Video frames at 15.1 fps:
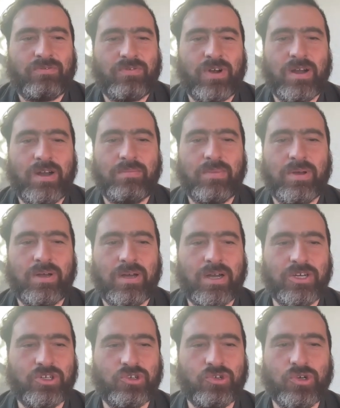from a
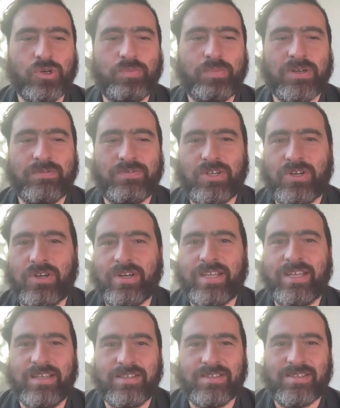troop of
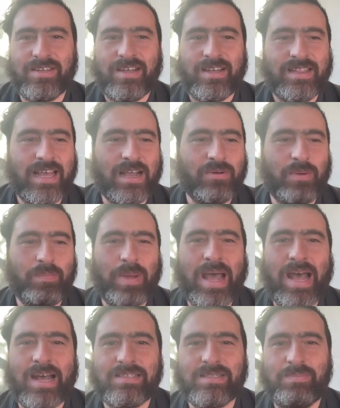turkeys that would
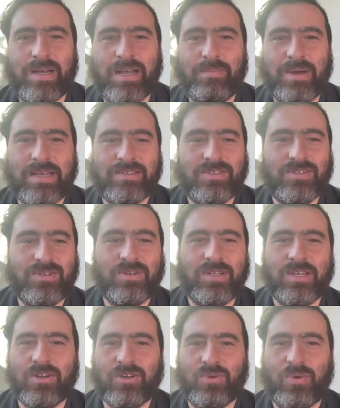pass by my
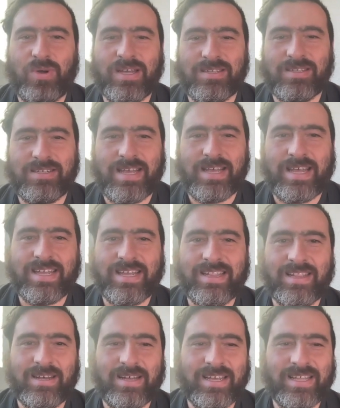studio twice a day in
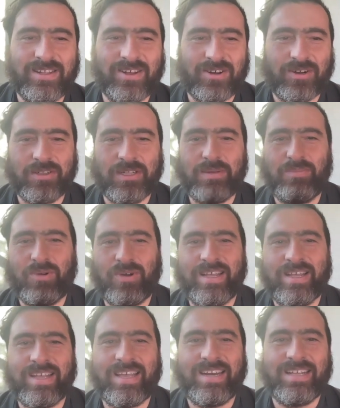the in the early
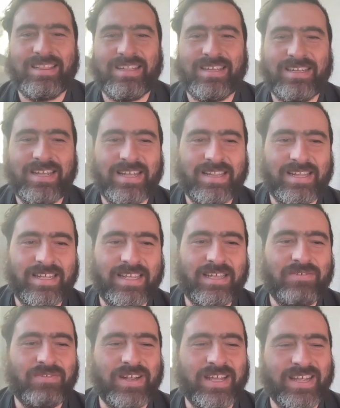morning and in the in the
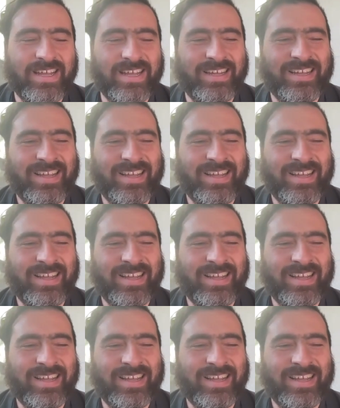evening.